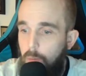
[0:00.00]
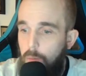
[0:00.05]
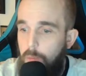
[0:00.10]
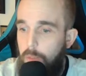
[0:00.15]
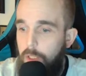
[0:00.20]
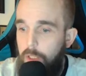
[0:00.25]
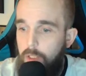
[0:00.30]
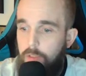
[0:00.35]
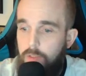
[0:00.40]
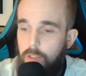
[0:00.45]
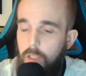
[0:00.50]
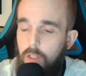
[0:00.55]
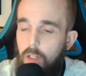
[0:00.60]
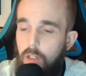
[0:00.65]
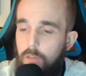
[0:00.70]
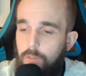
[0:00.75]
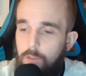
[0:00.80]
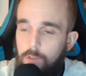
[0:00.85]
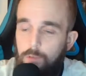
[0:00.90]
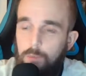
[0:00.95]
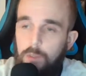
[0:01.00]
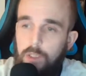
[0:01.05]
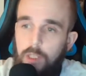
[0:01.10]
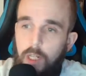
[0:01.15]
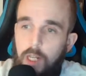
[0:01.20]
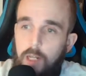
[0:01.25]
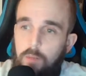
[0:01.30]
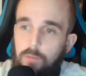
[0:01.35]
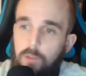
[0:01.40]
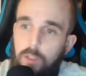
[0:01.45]
because that offers me
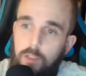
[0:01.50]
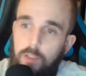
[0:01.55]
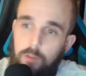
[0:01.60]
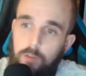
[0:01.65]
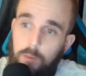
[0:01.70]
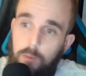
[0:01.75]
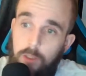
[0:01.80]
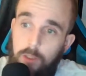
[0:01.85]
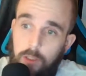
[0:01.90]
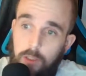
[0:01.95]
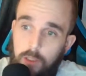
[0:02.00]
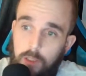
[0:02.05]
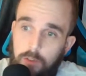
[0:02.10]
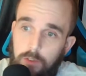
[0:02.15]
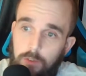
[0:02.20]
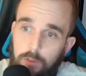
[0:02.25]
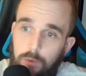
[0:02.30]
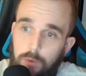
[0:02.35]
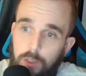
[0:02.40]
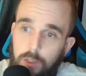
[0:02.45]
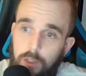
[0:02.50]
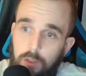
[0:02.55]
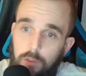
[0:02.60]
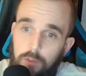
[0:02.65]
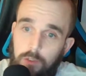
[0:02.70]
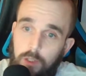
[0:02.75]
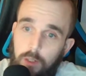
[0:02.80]
cap flexibility in 2 years,